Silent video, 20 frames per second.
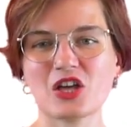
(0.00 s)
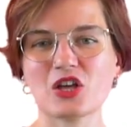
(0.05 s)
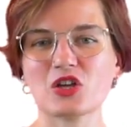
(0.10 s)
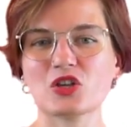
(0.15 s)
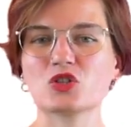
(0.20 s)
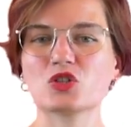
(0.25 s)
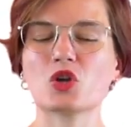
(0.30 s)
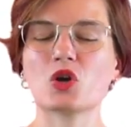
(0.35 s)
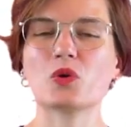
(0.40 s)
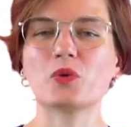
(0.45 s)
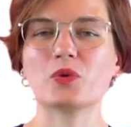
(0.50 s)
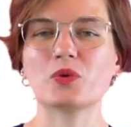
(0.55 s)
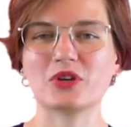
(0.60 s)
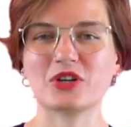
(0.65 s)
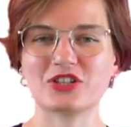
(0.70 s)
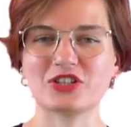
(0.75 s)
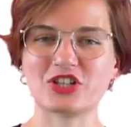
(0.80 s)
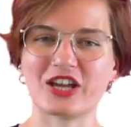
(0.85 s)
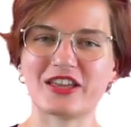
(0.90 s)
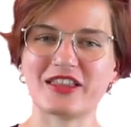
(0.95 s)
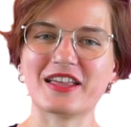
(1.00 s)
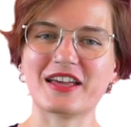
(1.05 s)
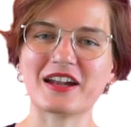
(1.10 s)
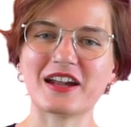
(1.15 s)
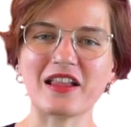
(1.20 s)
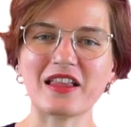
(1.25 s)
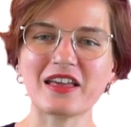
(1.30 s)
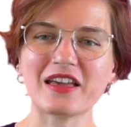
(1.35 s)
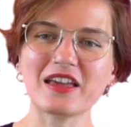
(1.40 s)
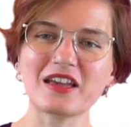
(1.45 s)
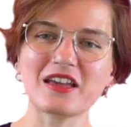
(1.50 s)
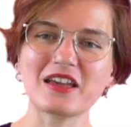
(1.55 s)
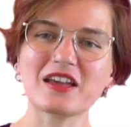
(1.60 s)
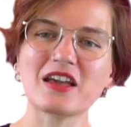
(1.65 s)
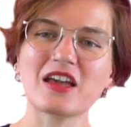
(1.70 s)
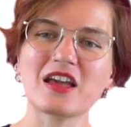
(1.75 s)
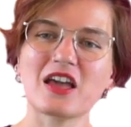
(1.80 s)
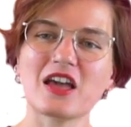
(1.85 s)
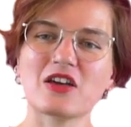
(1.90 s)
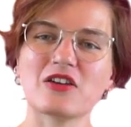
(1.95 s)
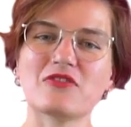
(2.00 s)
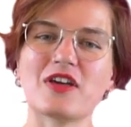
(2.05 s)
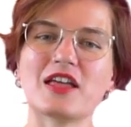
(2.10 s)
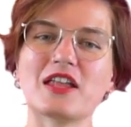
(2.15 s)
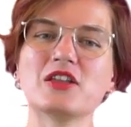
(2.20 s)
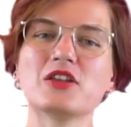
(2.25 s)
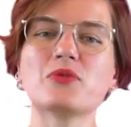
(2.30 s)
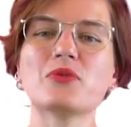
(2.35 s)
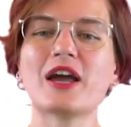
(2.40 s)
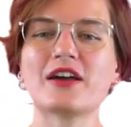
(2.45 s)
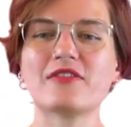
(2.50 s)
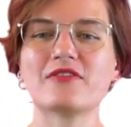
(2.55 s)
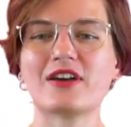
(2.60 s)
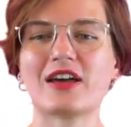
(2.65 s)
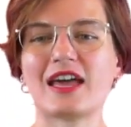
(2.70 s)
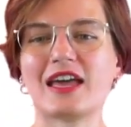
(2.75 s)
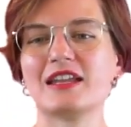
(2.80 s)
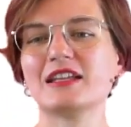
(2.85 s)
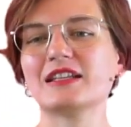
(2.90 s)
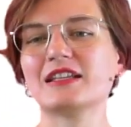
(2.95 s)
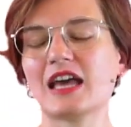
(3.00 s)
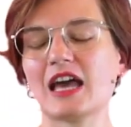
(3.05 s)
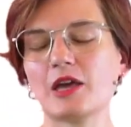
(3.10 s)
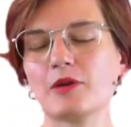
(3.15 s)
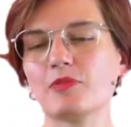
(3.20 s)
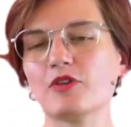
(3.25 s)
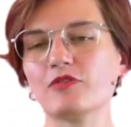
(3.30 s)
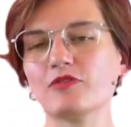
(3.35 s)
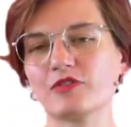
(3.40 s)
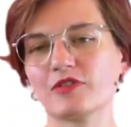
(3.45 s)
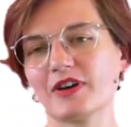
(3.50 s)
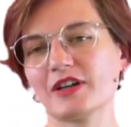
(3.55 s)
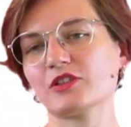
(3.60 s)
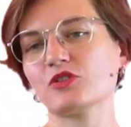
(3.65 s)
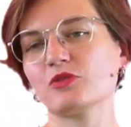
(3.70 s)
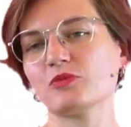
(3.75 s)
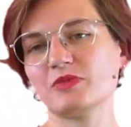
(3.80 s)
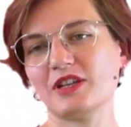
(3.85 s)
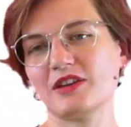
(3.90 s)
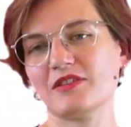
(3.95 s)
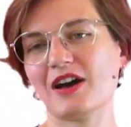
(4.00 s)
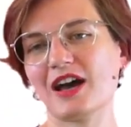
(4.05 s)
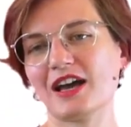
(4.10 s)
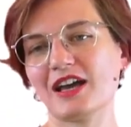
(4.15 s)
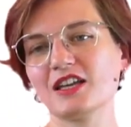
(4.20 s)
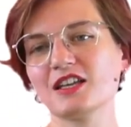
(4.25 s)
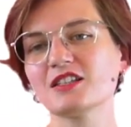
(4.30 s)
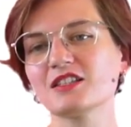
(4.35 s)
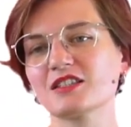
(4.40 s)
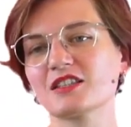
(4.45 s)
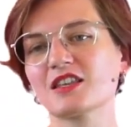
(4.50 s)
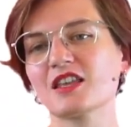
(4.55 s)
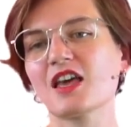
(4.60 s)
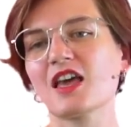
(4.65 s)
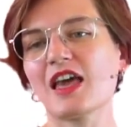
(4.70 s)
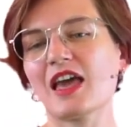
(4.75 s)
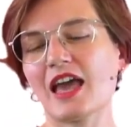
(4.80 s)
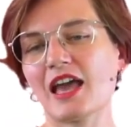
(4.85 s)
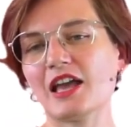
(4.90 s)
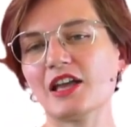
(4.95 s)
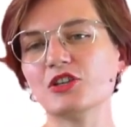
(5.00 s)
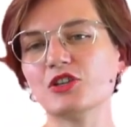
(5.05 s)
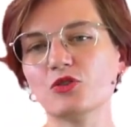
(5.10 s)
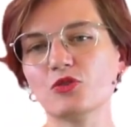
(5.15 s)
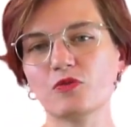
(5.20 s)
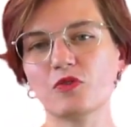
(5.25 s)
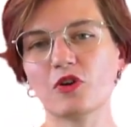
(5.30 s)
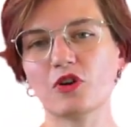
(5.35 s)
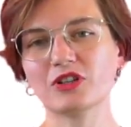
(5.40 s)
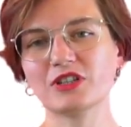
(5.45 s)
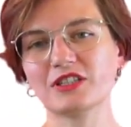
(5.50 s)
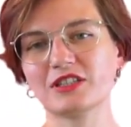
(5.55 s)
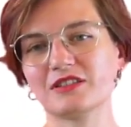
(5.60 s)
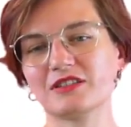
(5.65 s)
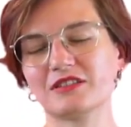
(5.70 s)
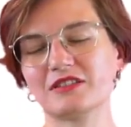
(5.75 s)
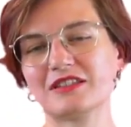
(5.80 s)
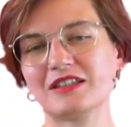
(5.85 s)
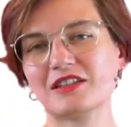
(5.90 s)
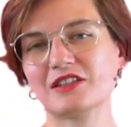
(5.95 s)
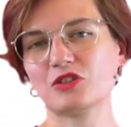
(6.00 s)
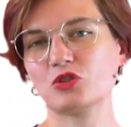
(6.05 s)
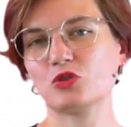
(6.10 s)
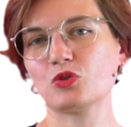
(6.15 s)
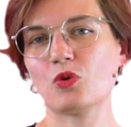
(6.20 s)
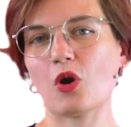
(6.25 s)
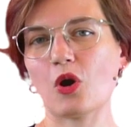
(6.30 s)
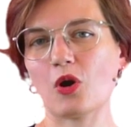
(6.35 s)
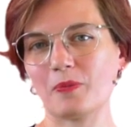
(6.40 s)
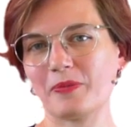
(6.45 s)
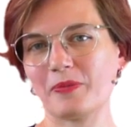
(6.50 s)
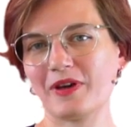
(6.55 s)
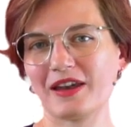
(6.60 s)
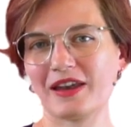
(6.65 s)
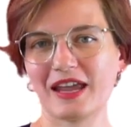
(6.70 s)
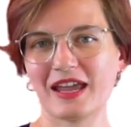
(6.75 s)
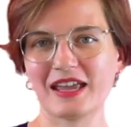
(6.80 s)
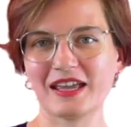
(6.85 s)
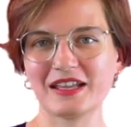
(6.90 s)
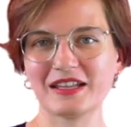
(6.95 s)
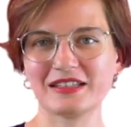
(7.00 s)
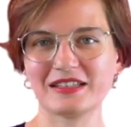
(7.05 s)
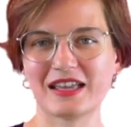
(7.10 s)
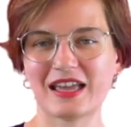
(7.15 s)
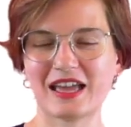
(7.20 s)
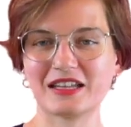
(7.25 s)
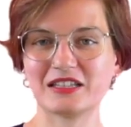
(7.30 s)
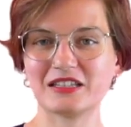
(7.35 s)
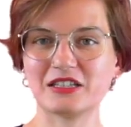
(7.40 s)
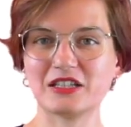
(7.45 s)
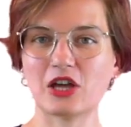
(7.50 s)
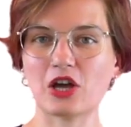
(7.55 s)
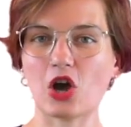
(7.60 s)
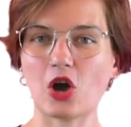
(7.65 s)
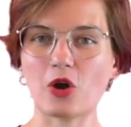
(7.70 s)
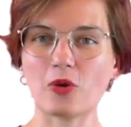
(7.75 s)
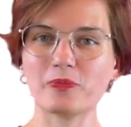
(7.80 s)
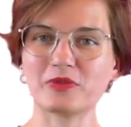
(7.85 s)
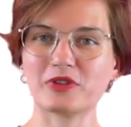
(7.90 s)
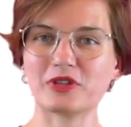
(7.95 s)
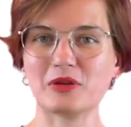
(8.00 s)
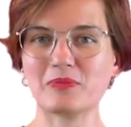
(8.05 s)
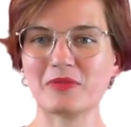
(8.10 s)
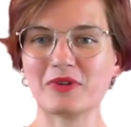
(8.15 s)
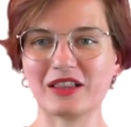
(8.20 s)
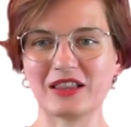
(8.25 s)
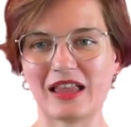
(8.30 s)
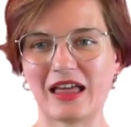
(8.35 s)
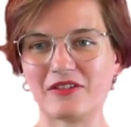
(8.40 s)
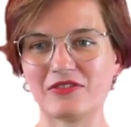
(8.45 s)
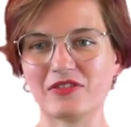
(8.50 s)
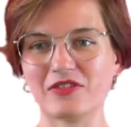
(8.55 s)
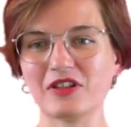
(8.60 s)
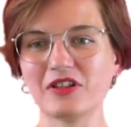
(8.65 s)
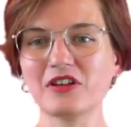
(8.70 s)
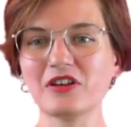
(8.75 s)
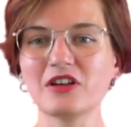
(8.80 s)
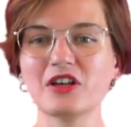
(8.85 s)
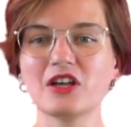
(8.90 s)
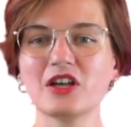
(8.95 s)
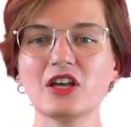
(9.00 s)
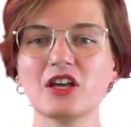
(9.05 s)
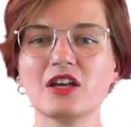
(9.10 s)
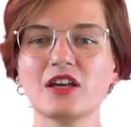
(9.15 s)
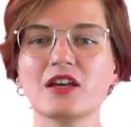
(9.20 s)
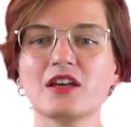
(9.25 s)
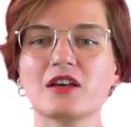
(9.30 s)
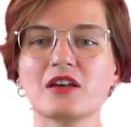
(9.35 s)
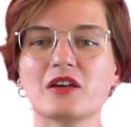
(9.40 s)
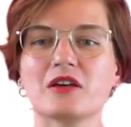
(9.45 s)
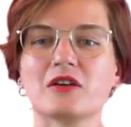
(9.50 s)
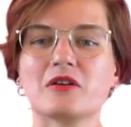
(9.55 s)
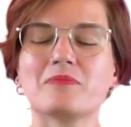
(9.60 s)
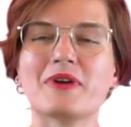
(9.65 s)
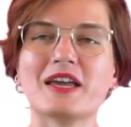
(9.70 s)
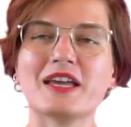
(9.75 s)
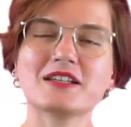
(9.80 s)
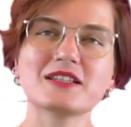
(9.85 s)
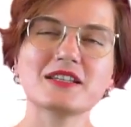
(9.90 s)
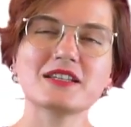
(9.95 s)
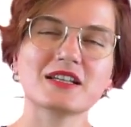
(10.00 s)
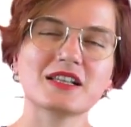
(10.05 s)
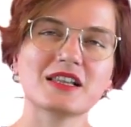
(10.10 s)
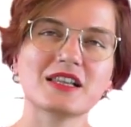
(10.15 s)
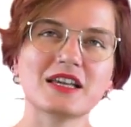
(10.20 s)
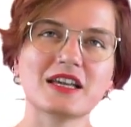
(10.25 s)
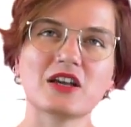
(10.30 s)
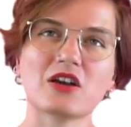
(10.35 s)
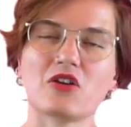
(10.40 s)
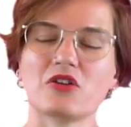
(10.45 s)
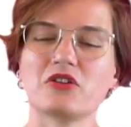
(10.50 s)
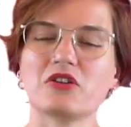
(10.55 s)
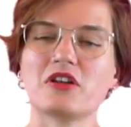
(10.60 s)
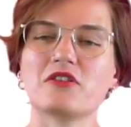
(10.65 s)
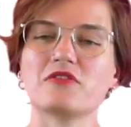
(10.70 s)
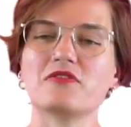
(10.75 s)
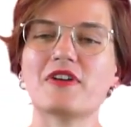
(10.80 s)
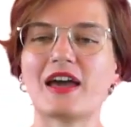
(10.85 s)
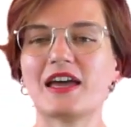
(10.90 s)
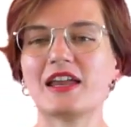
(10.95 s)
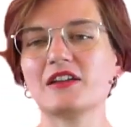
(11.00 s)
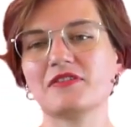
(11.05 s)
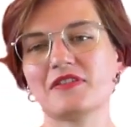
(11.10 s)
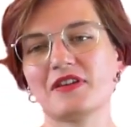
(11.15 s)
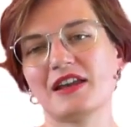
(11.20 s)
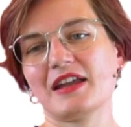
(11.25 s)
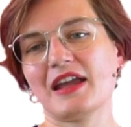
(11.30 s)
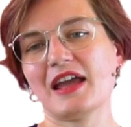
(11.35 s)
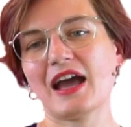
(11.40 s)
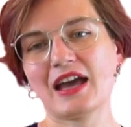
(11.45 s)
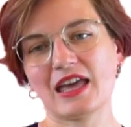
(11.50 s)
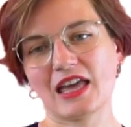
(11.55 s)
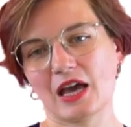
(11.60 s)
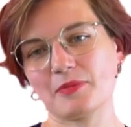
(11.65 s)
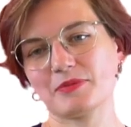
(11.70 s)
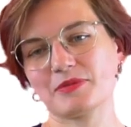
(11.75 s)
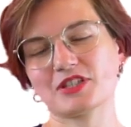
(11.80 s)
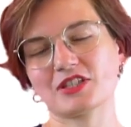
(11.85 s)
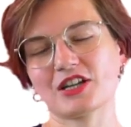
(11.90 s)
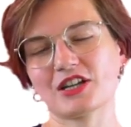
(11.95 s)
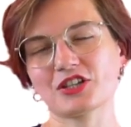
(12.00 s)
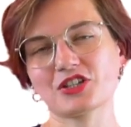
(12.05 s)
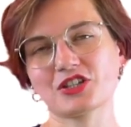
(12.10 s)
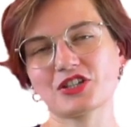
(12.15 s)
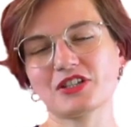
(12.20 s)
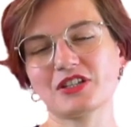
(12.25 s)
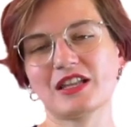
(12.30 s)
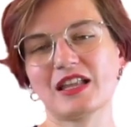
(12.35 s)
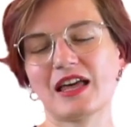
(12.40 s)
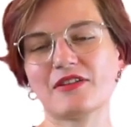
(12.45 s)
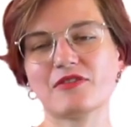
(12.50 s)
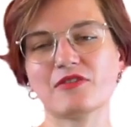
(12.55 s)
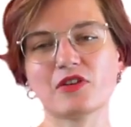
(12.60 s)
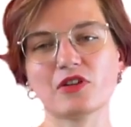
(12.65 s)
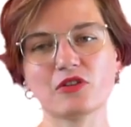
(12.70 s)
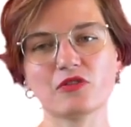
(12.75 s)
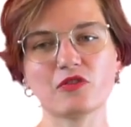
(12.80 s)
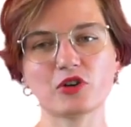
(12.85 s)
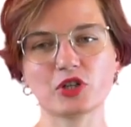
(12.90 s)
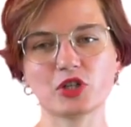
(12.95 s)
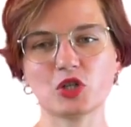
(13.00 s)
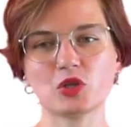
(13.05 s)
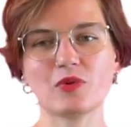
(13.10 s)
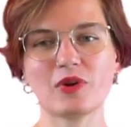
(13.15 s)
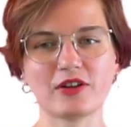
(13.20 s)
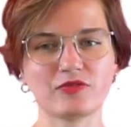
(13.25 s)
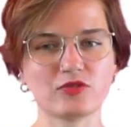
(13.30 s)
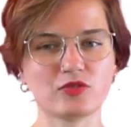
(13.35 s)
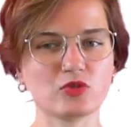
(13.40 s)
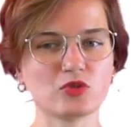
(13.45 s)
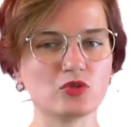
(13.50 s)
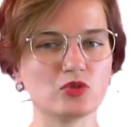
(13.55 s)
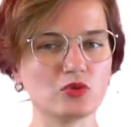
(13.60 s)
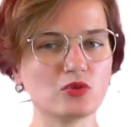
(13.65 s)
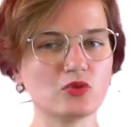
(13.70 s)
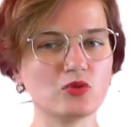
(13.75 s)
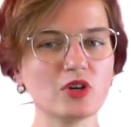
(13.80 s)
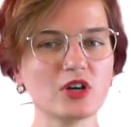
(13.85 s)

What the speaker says: So generally, when you have any type of quantum device and you want it to operate at the optimal level, basically on a very, very high abstraction level, what you have to do